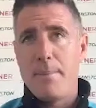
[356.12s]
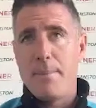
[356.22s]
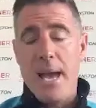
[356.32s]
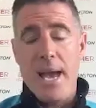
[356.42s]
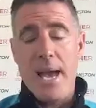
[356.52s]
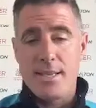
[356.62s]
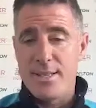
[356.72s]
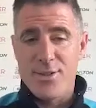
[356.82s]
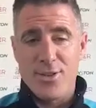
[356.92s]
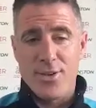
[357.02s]
Excellent
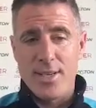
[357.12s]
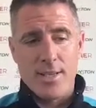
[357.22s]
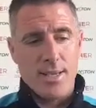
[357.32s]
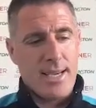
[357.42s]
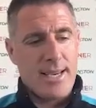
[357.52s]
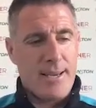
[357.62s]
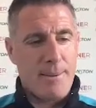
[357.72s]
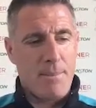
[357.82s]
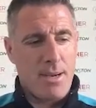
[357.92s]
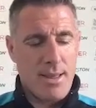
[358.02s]
side.
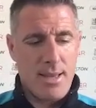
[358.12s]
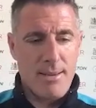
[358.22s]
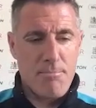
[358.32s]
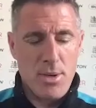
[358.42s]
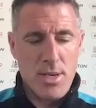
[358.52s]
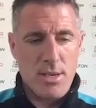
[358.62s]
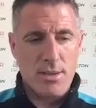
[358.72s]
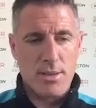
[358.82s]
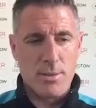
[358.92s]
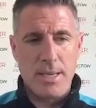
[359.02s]
I think
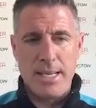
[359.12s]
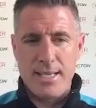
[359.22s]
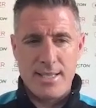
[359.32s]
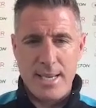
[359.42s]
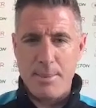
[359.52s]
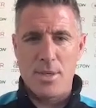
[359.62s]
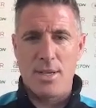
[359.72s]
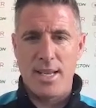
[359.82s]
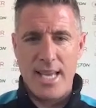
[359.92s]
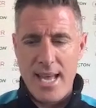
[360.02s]
Michael's been exceptional
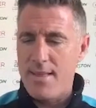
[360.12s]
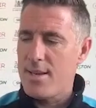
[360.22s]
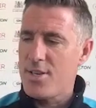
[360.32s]
again this